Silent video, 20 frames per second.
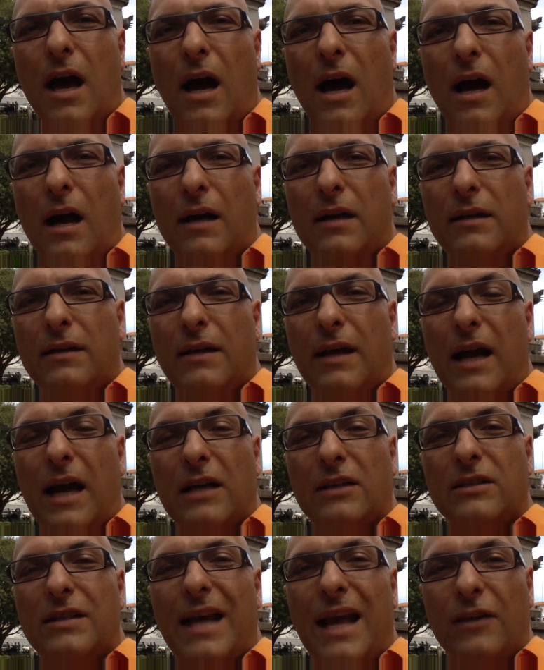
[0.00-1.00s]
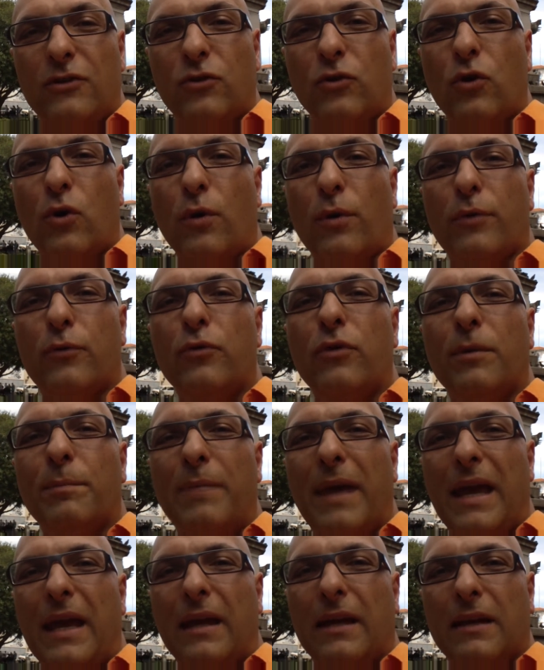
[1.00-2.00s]
I actually had to go through the
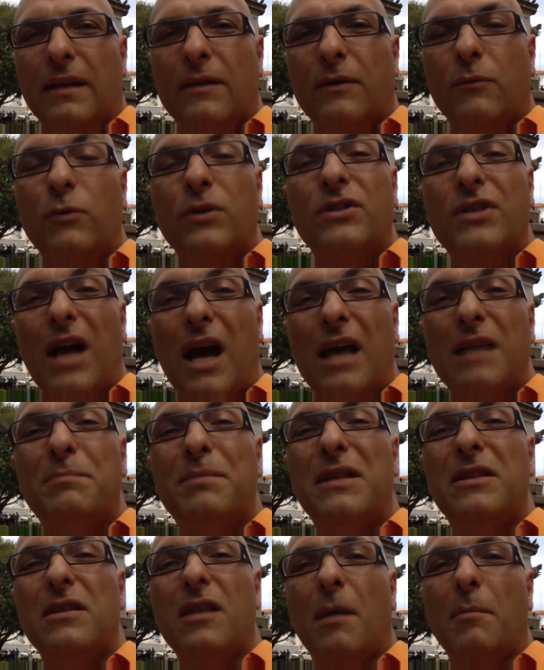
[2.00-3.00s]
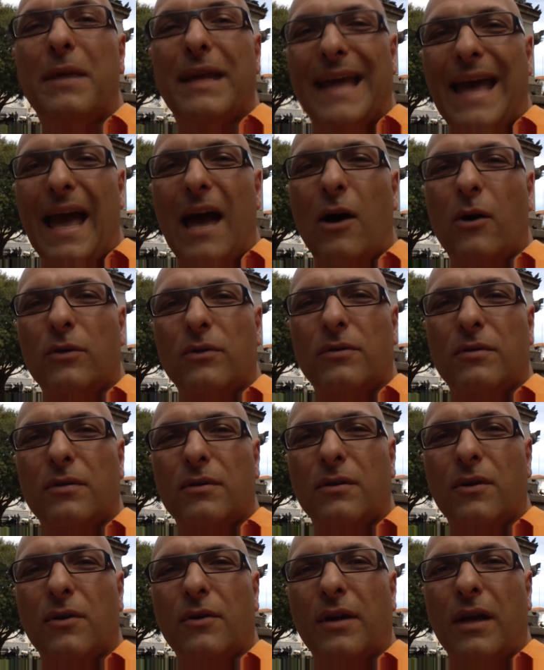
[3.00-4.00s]
pain, which I'd been numbing out,
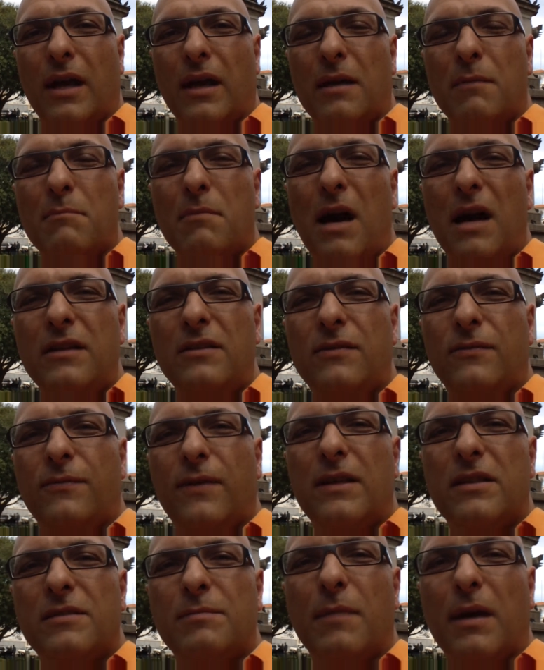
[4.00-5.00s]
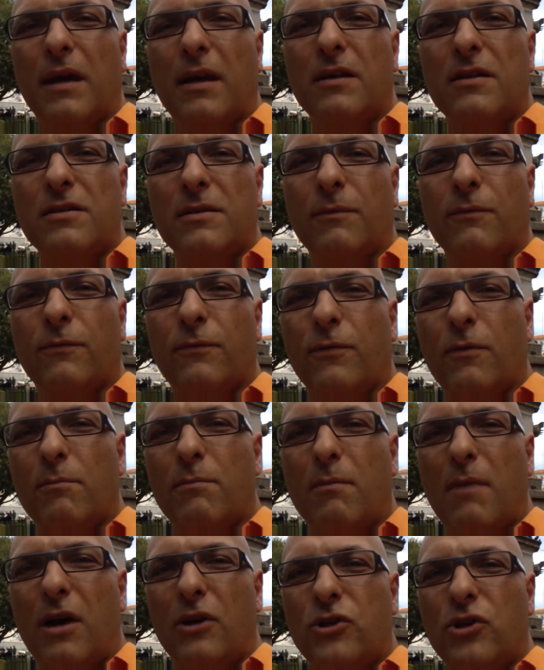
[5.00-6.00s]
okay? My defense mechanism
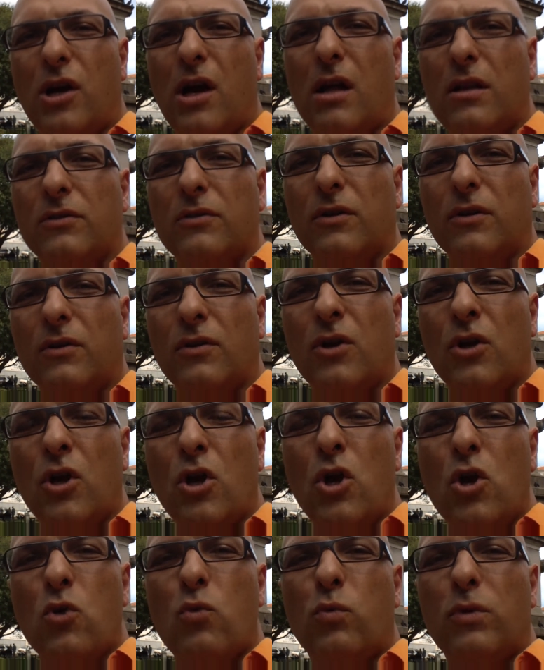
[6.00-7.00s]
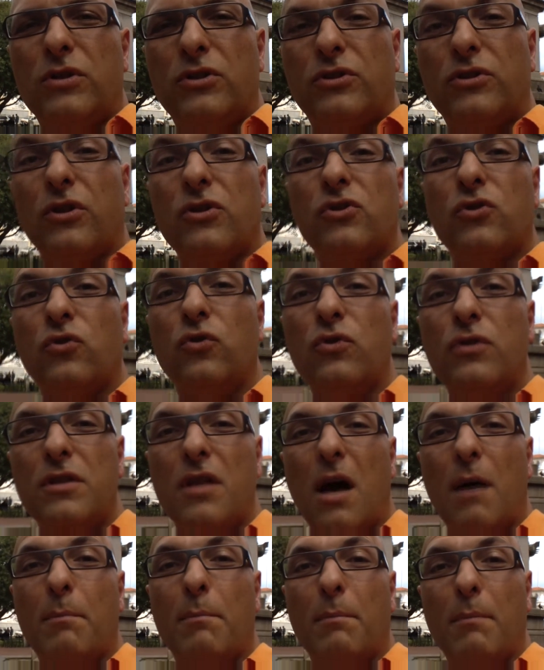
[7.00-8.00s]
from my childhood was just to
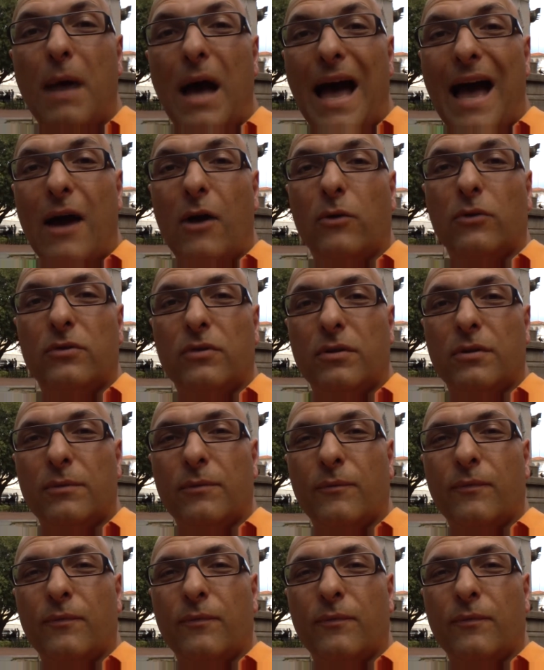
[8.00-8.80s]
numb out.